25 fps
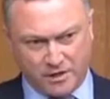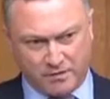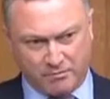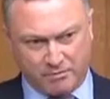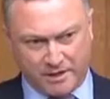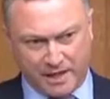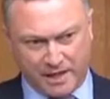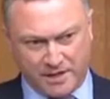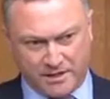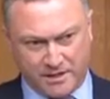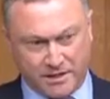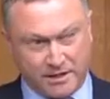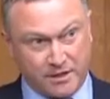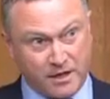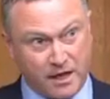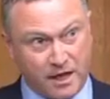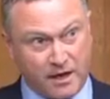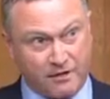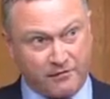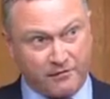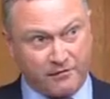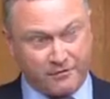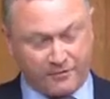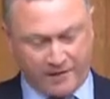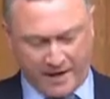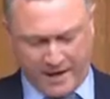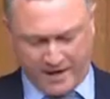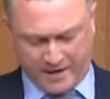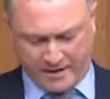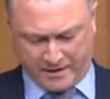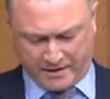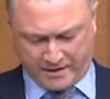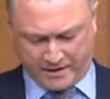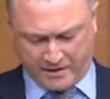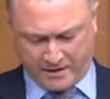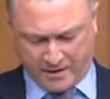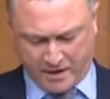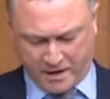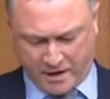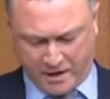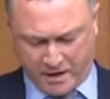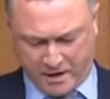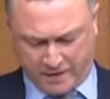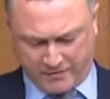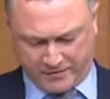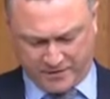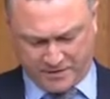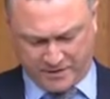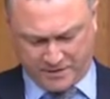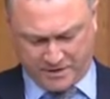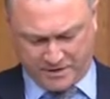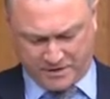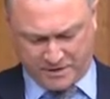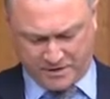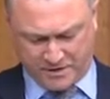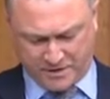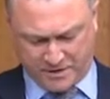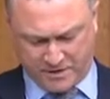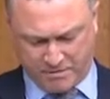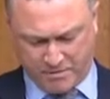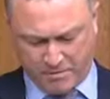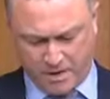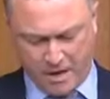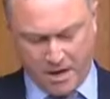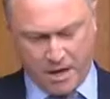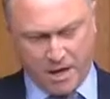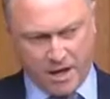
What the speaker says: the blatant unfairness of the system